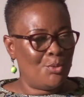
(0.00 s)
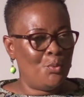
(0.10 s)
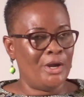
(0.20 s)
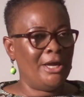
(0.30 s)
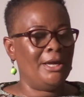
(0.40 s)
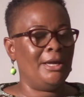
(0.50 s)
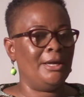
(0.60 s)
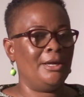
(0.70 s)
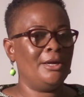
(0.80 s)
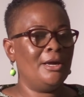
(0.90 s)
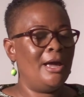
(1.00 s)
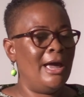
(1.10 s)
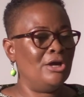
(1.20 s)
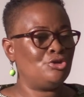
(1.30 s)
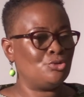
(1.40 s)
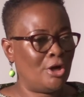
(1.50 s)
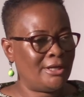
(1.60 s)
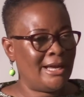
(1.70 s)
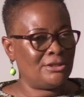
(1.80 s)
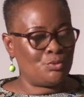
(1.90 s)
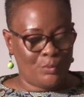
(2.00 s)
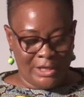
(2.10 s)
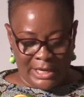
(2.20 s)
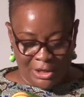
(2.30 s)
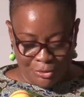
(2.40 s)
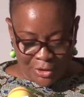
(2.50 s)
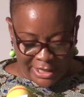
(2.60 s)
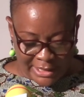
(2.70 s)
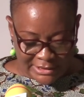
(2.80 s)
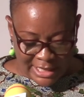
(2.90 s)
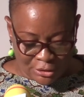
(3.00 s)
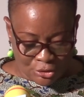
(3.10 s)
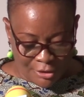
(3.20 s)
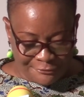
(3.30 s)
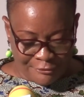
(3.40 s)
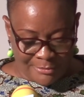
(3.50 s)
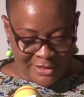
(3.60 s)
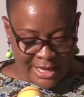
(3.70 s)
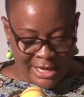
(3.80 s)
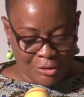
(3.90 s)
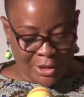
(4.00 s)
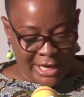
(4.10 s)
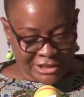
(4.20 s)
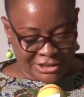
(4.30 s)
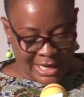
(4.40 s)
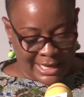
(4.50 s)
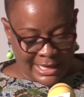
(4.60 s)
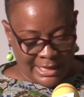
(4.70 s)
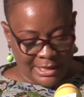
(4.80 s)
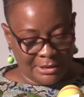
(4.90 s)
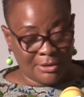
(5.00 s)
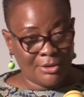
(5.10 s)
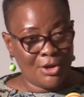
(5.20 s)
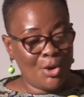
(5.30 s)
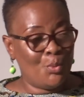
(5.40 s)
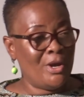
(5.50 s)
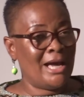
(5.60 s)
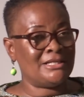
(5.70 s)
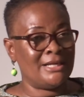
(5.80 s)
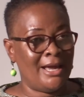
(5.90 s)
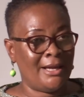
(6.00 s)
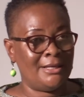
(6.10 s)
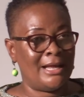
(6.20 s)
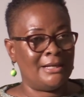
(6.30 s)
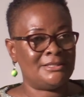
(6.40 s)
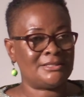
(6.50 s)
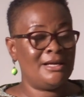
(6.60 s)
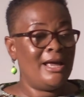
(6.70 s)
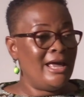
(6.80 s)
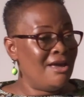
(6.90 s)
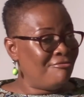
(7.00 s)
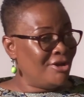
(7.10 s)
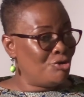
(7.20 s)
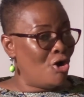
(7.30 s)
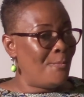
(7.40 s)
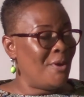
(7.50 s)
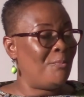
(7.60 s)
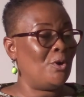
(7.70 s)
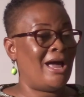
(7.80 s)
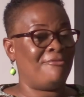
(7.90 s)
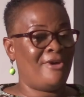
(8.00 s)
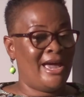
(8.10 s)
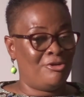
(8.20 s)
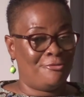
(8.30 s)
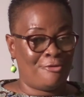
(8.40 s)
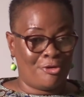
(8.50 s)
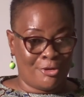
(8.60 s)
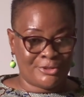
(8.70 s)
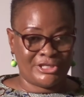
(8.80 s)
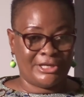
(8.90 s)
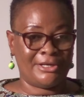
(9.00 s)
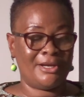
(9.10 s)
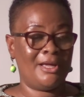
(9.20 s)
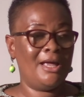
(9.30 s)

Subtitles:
we ensure that we educate. And so from the educational angle, we are saying that even though people have heard of corruption,